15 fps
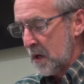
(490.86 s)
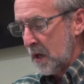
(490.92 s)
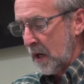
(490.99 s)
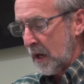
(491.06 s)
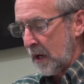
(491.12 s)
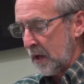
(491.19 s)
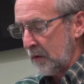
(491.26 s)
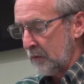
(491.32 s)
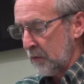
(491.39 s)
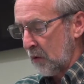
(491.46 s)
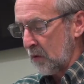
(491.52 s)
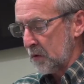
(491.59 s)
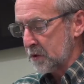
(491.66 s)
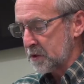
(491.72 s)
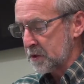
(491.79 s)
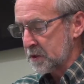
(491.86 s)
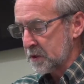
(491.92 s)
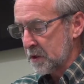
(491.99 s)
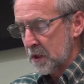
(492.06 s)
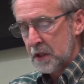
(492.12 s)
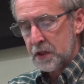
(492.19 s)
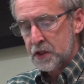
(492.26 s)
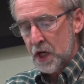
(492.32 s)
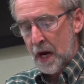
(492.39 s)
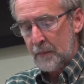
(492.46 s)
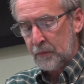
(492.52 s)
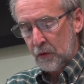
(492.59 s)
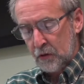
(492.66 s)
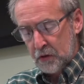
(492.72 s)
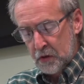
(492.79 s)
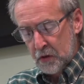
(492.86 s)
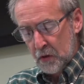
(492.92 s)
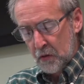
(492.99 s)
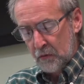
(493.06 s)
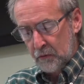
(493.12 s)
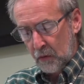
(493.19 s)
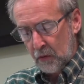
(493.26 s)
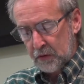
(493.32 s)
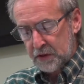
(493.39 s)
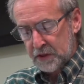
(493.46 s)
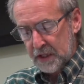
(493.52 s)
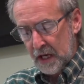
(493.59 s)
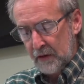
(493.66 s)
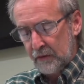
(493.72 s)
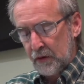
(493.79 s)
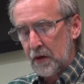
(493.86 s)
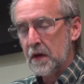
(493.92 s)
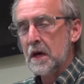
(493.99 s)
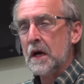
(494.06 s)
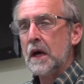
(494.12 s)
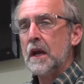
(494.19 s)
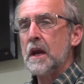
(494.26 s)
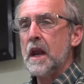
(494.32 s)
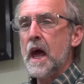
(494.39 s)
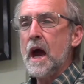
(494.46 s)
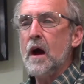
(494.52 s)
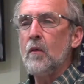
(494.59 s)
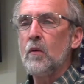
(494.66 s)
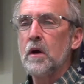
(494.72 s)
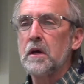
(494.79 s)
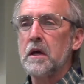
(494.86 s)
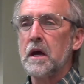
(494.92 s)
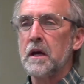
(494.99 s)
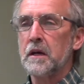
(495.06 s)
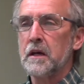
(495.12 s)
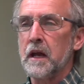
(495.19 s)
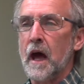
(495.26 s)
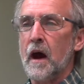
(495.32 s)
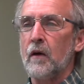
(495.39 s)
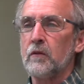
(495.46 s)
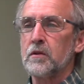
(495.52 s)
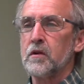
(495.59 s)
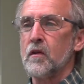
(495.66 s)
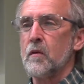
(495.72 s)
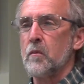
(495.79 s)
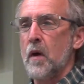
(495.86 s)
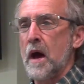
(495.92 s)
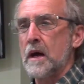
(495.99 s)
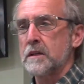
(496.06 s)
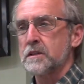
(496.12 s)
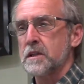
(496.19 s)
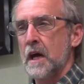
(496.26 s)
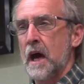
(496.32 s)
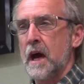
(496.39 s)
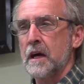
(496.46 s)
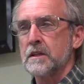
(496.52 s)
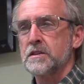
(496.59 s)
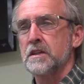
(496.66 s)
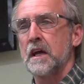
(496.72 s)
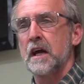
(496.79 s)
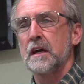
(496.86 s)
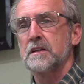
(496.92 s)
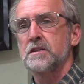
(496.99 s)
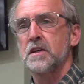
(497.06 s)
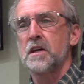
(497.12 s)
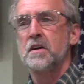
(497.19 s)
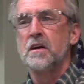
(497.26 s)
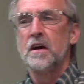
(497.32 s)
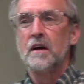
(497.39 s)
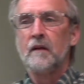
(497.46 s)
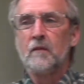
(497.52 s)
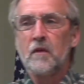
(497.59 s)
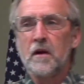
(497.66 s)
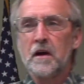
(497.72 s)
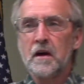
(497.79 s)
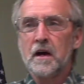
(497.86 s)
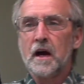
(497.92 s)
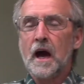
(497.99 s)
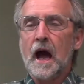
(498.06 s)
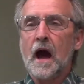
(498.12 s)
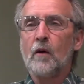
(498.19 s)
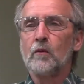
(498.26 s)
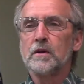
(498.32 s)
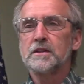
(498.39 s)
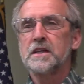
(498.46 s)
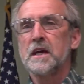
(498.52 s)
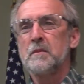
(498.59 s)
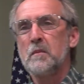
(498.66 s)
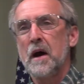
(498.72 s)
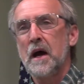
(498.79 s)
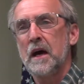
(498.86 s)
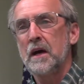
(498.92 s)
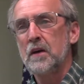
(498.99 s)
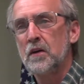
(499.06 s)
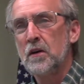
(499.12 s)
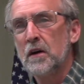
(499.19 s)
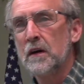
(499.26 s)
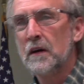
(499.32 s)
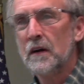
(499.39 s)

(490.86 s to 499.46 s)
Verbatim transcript: And verse chapter 2, verse 7, now we get down to the brass tacks, Nancy. How was he made?